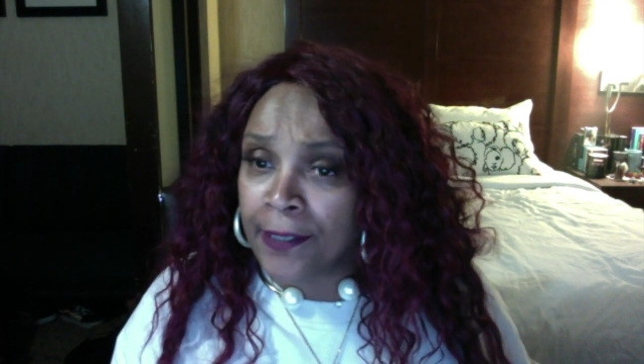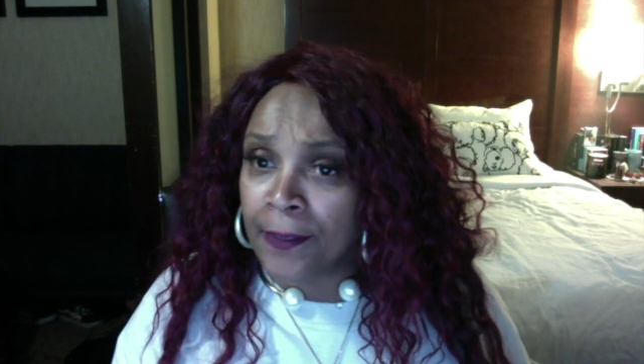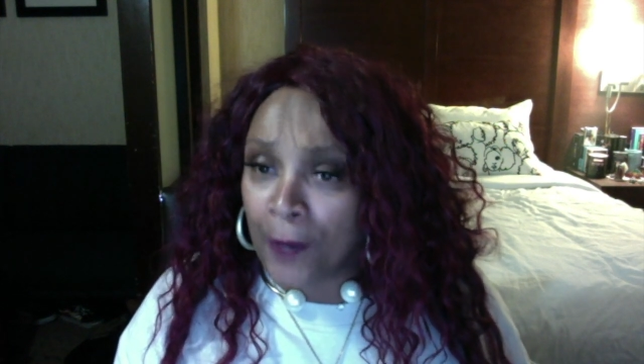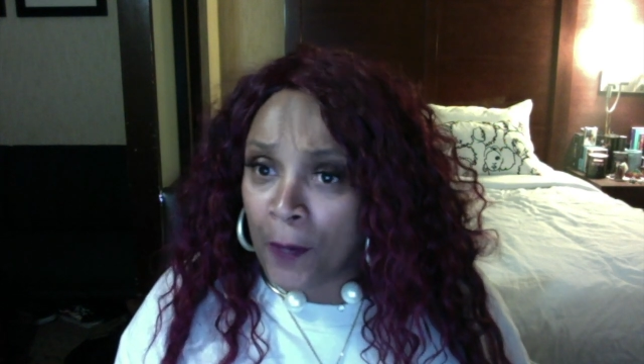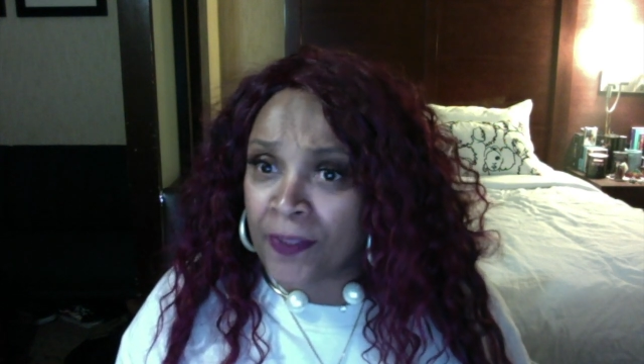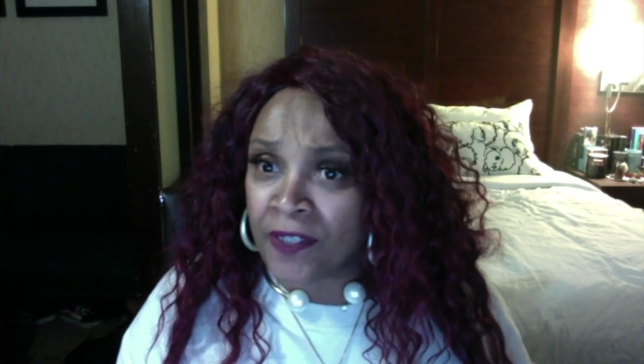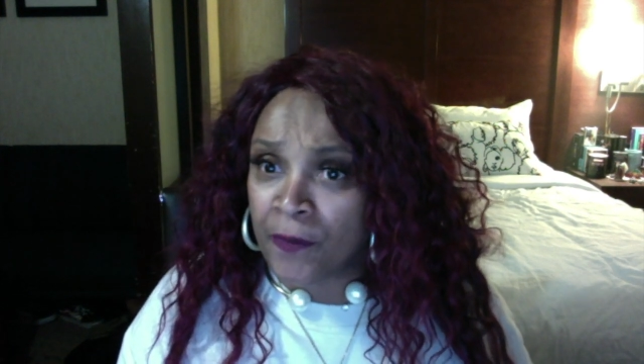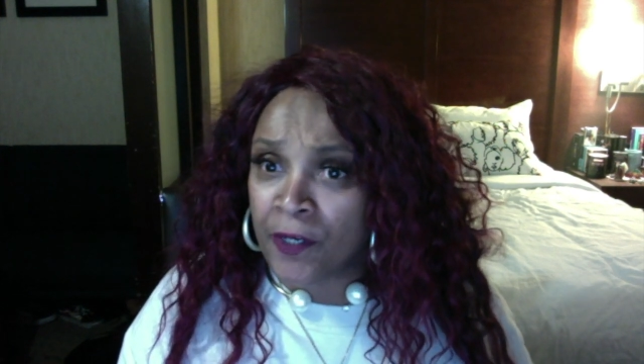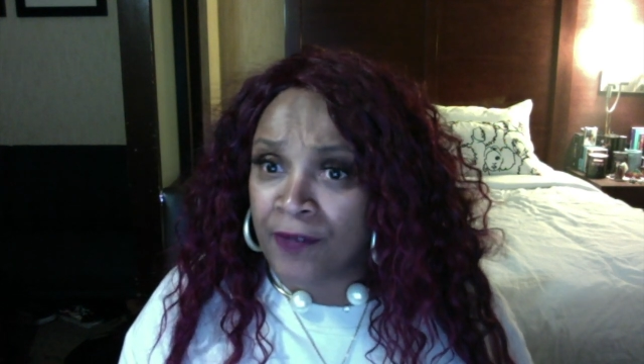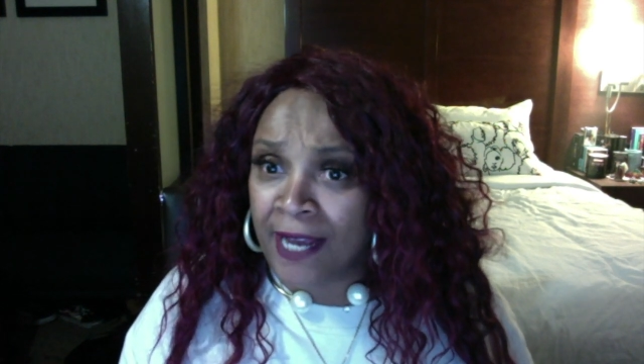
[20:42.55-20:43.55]
the purpose of
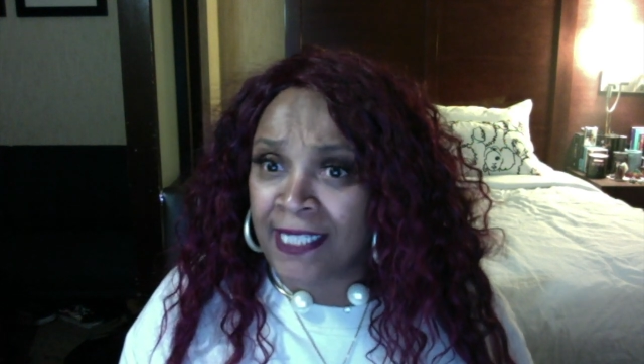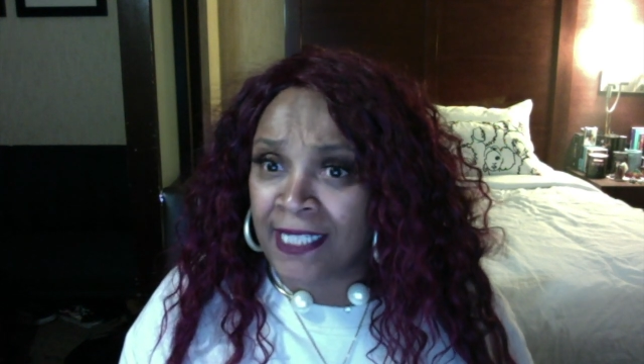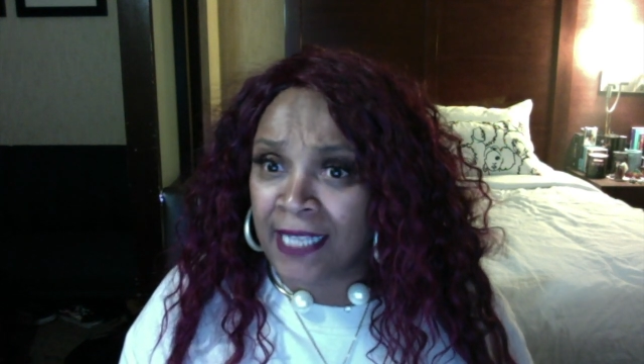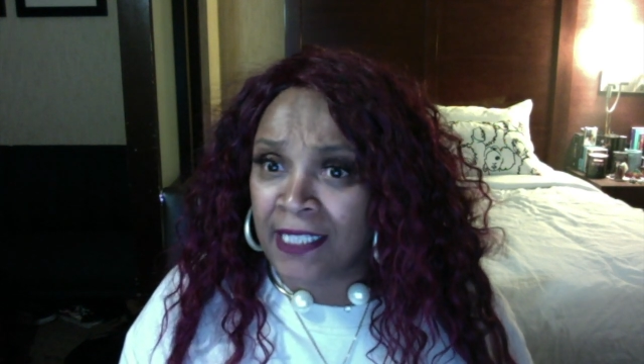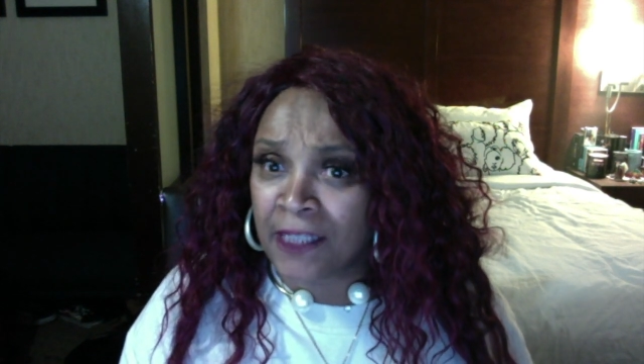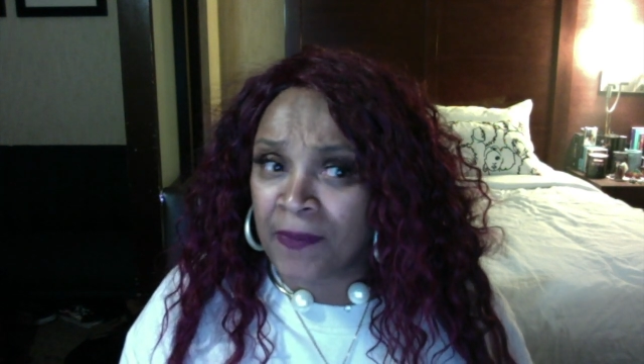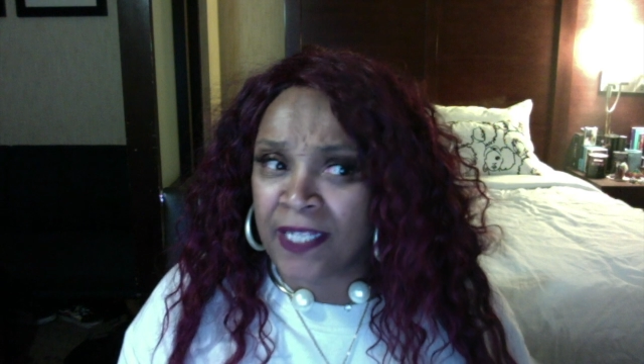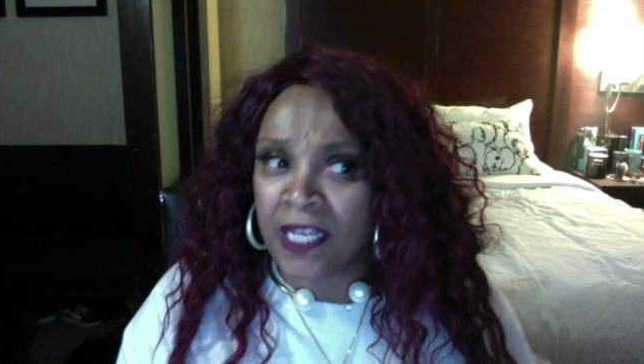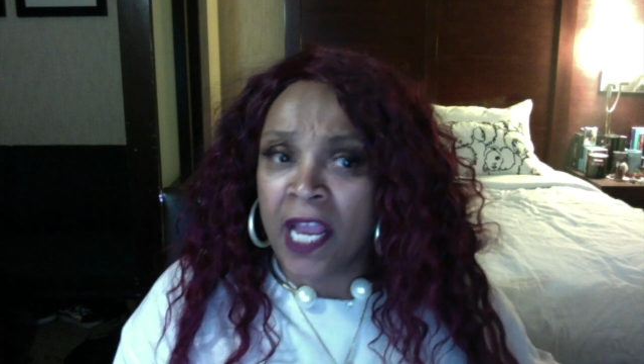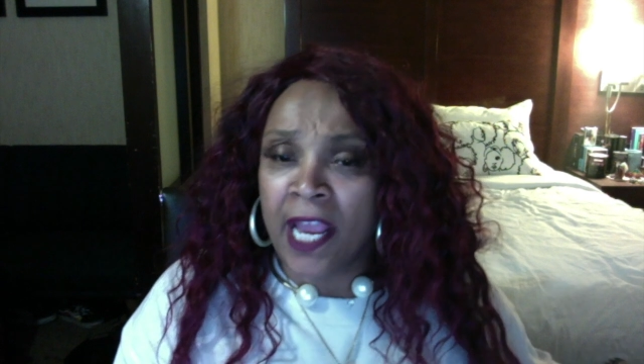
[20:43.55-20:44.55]
Reunite Sandy Speaks
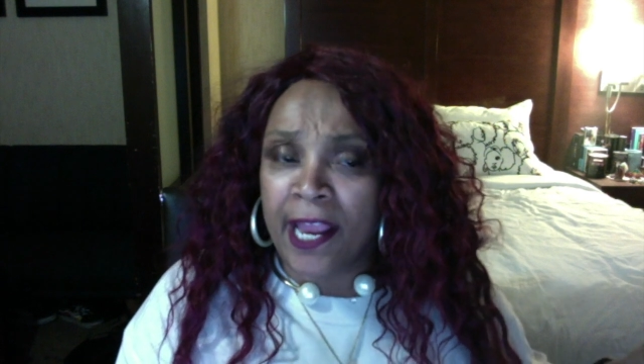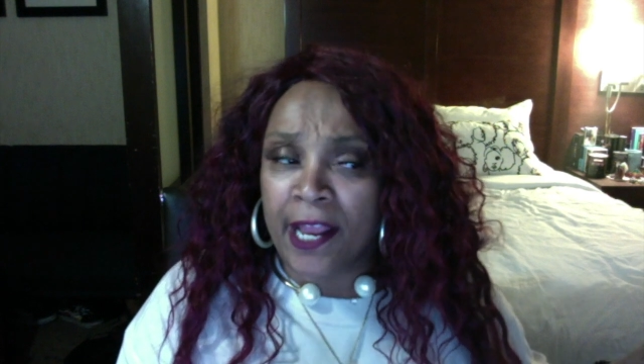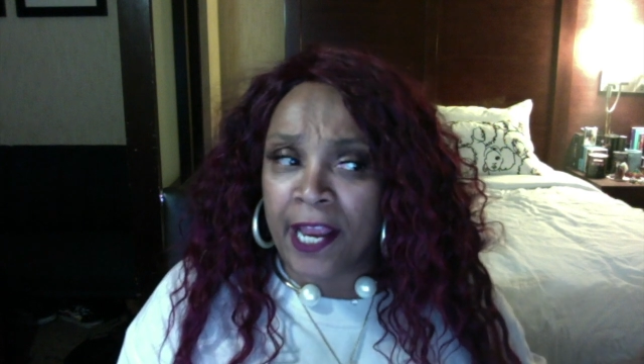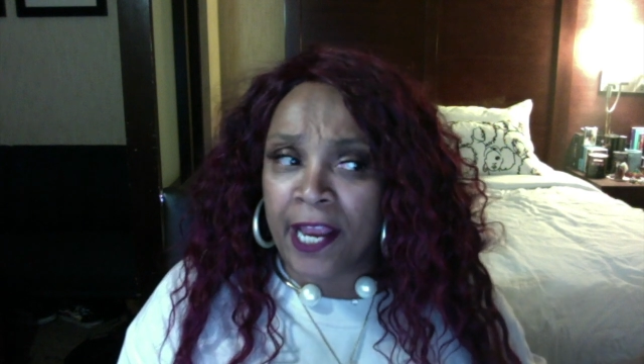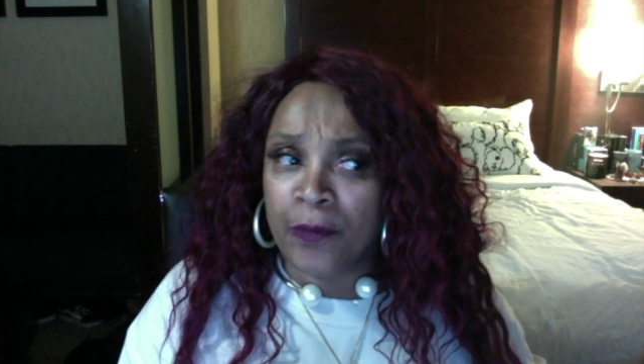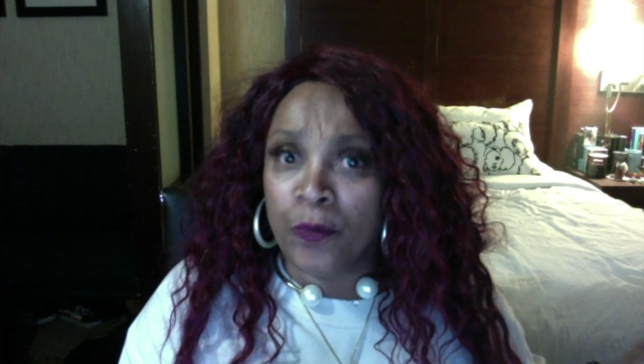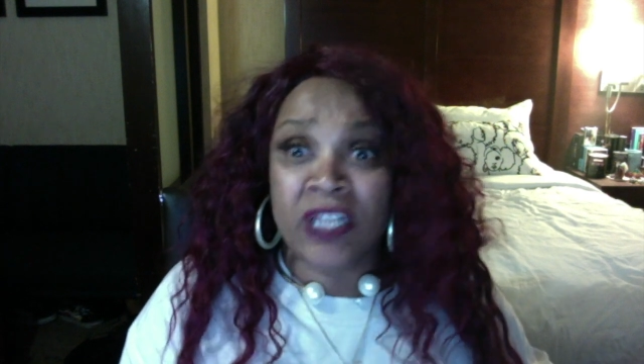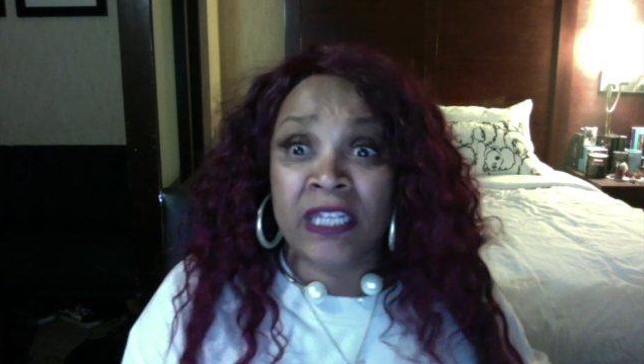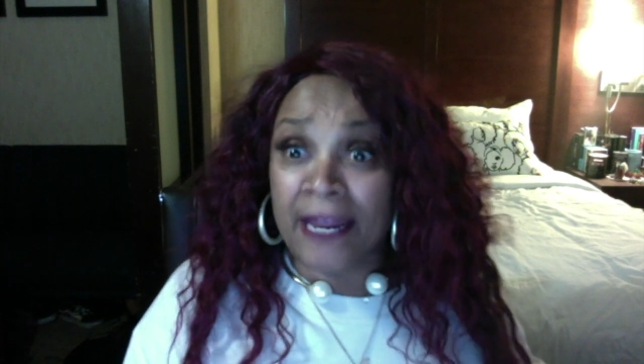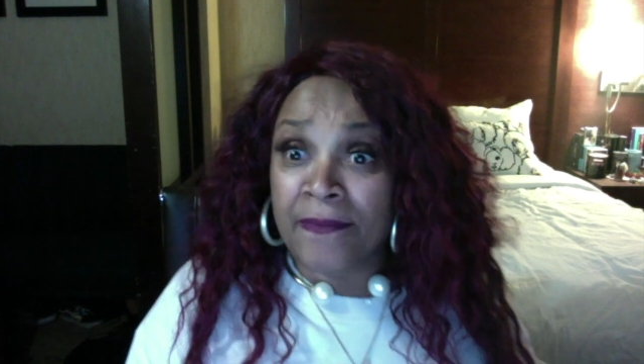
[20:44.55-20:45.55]
and what
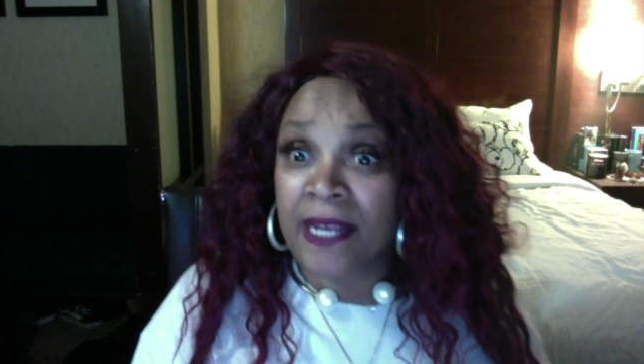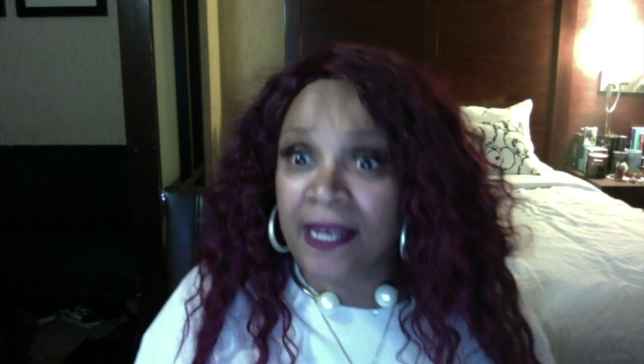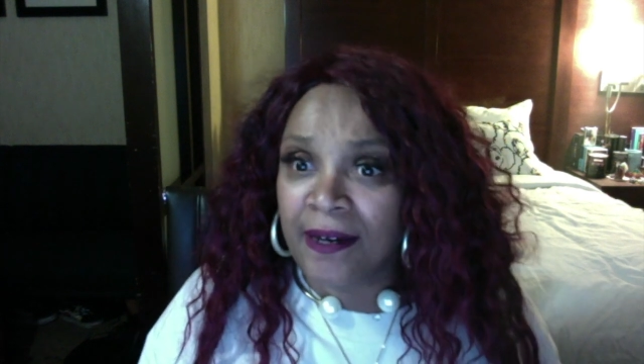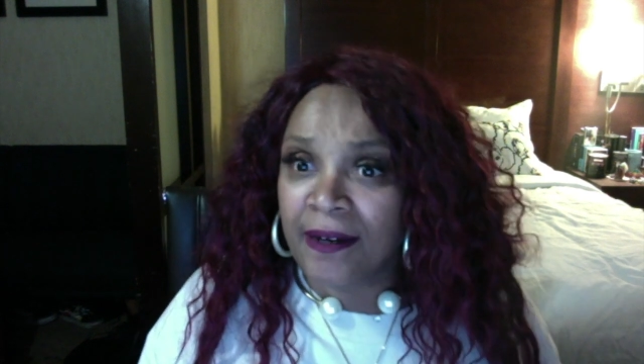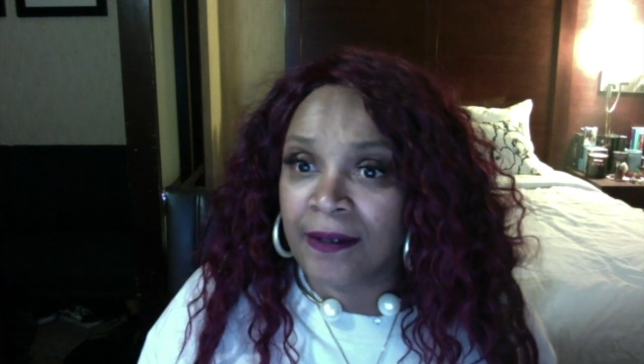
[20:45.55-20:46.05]
led me here,